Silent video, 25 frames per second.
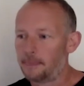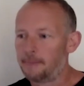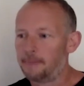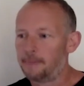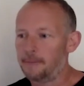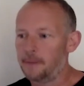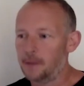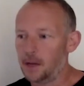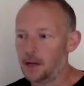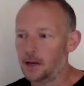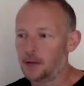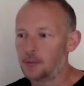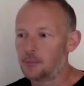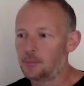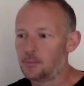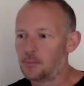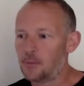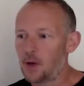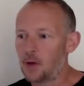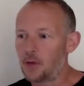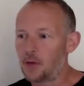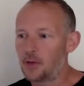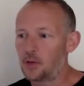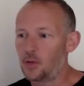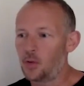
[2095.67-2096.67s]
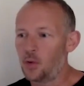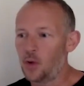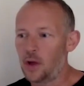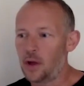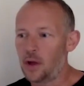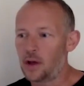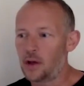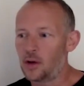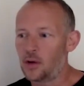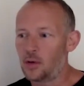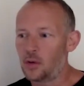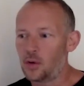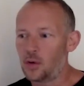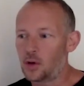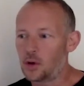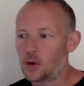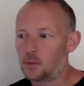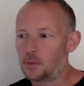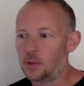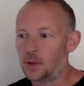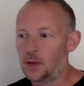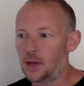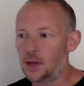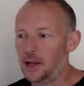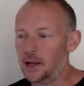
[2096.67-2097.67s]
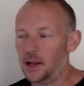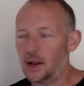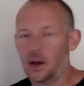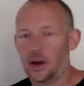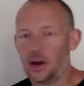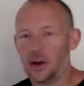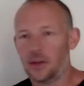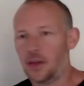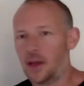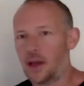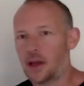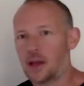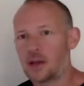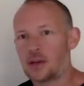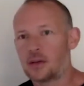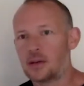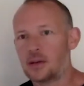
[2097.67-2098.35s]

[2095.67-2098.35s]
yeah, I think we're completely aligned there,